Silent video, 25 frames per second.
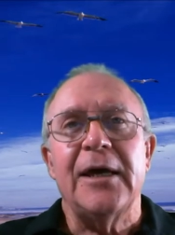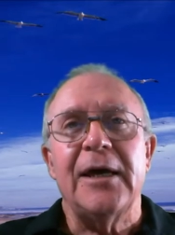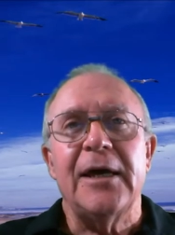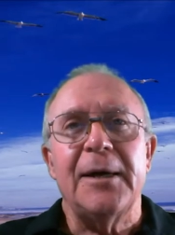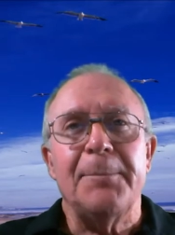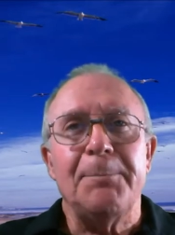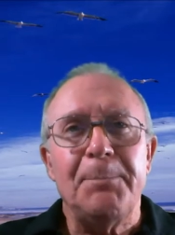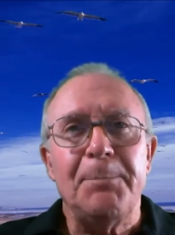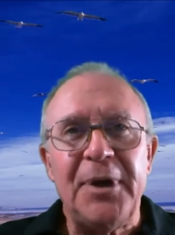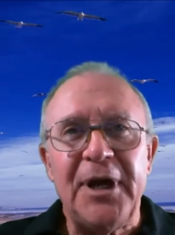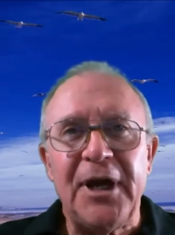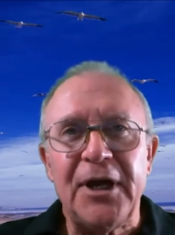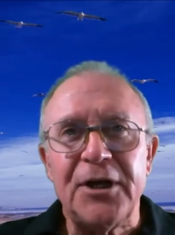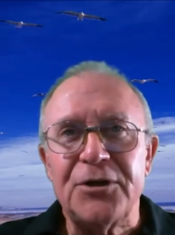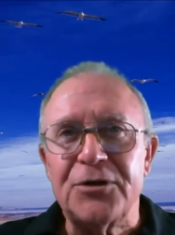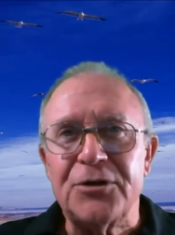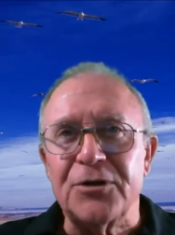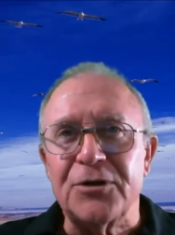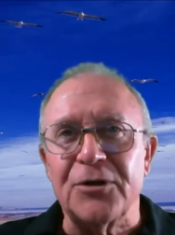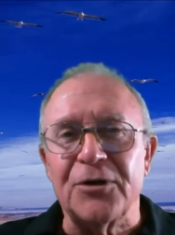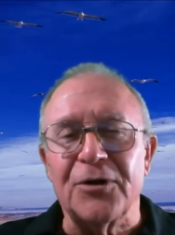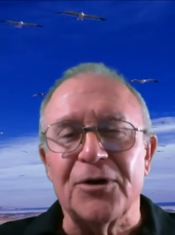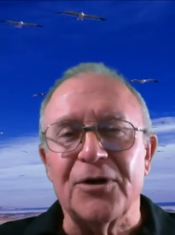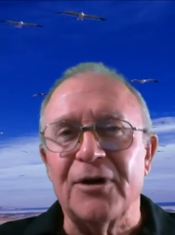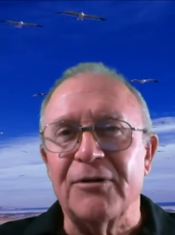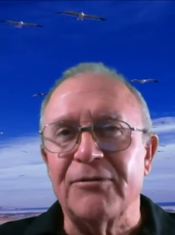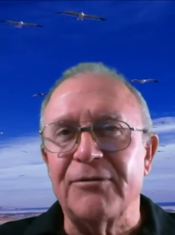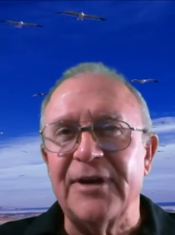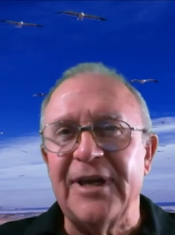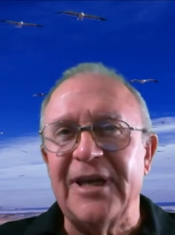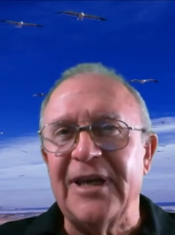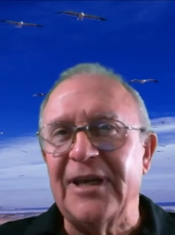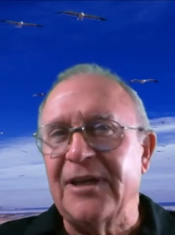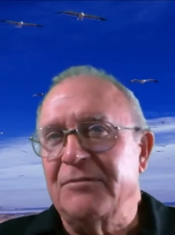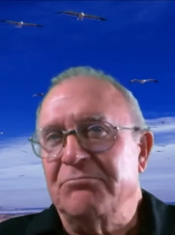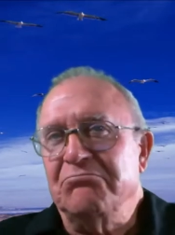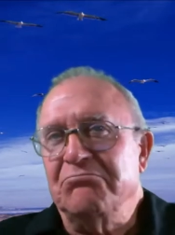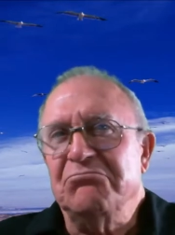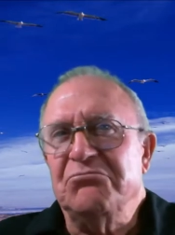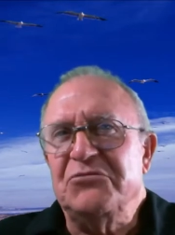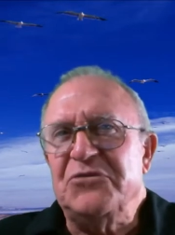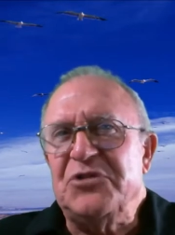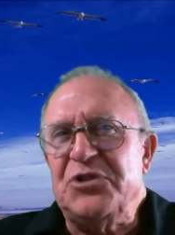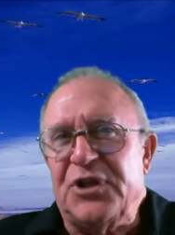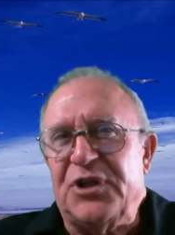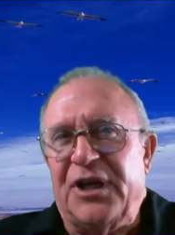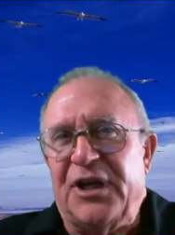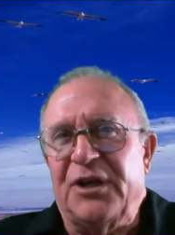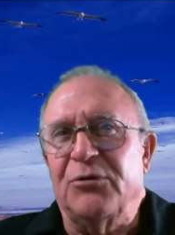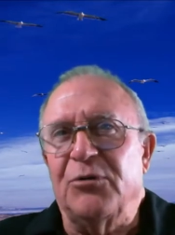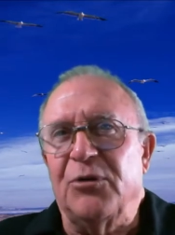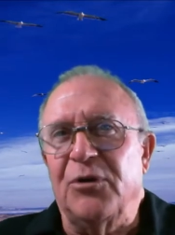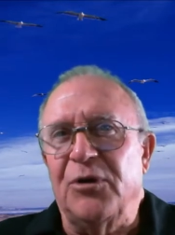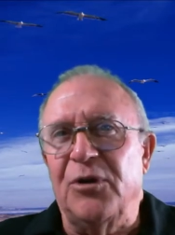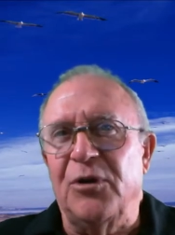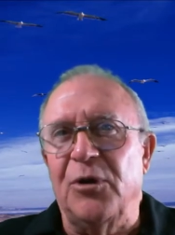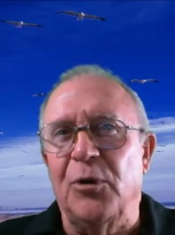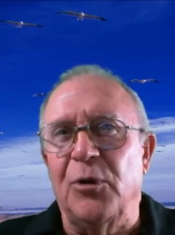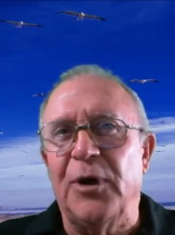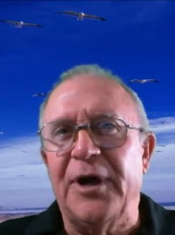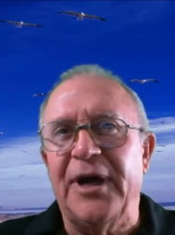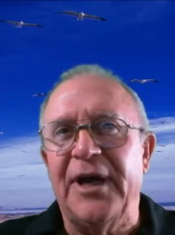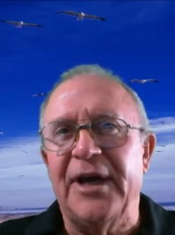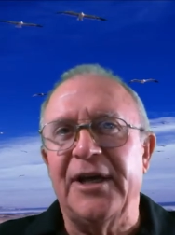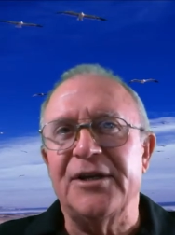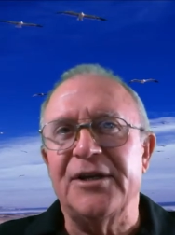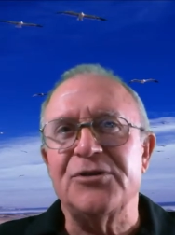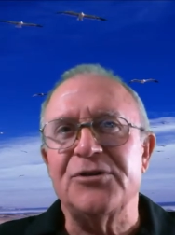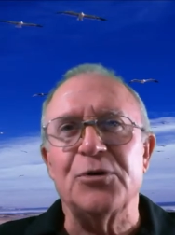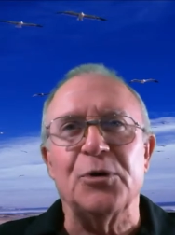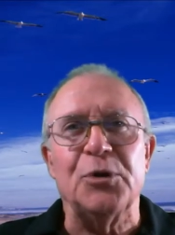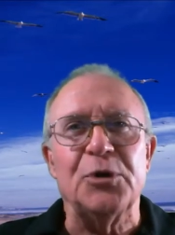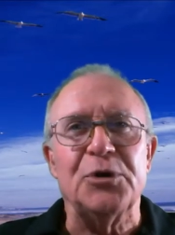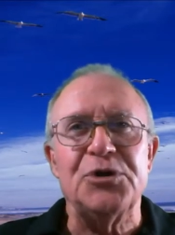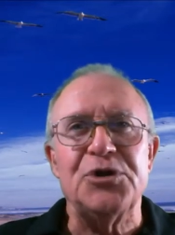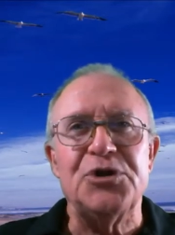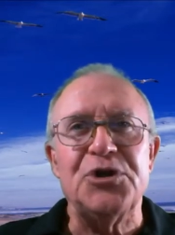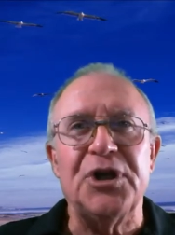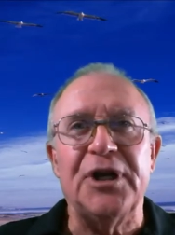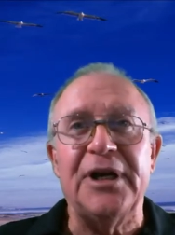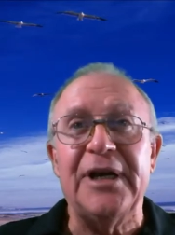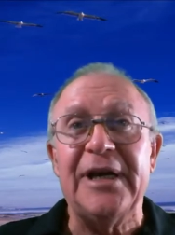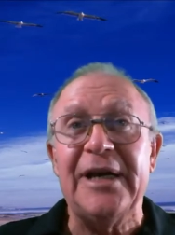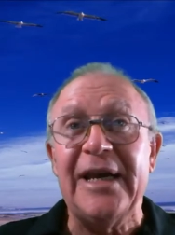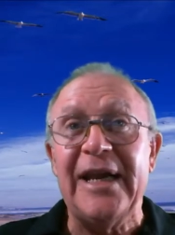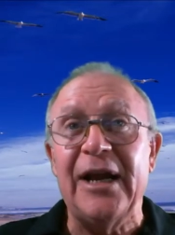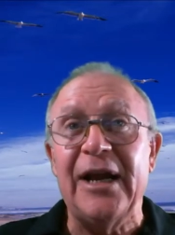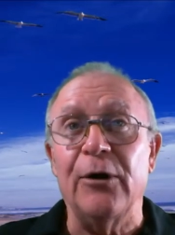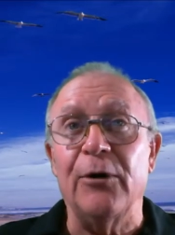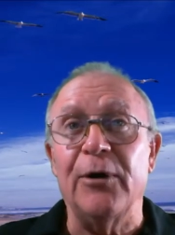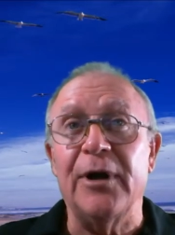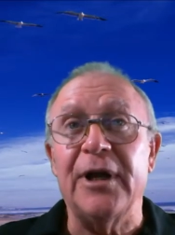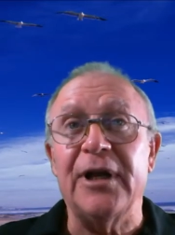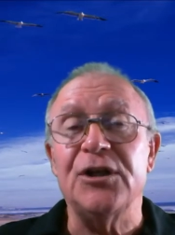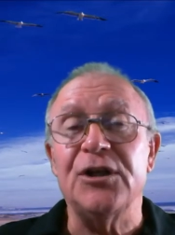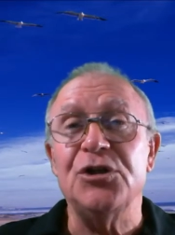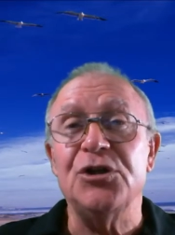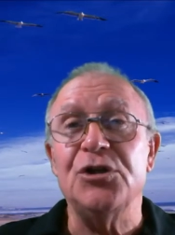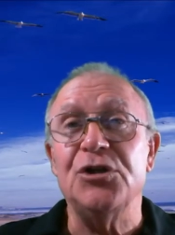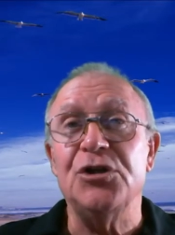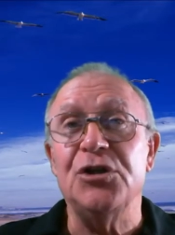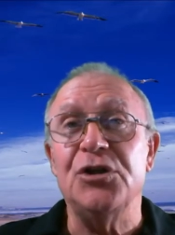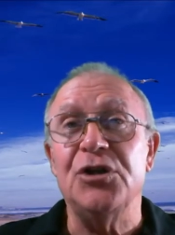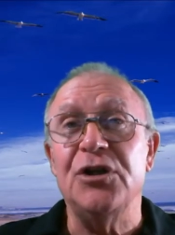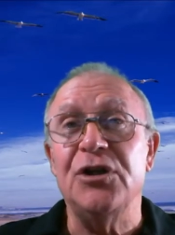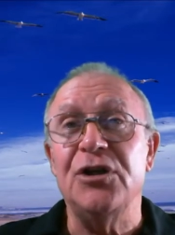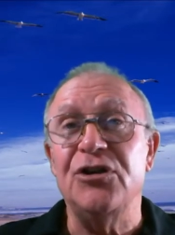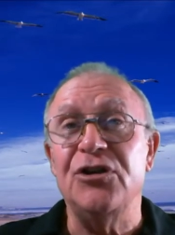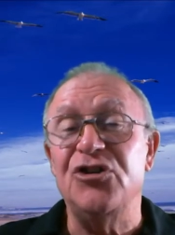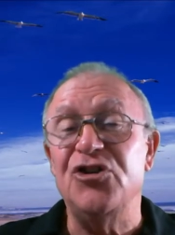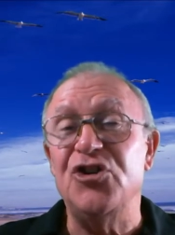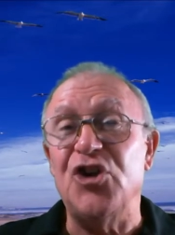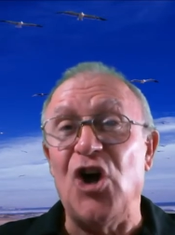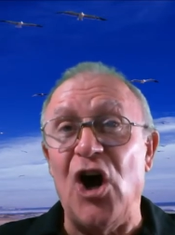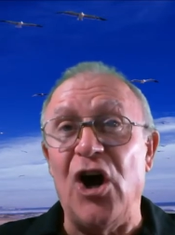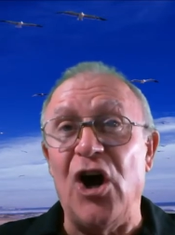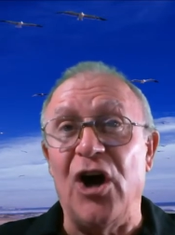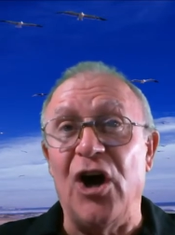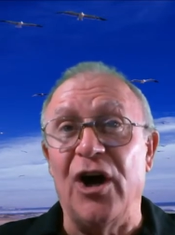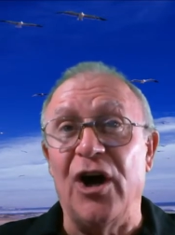picture of a generalized or generic dog,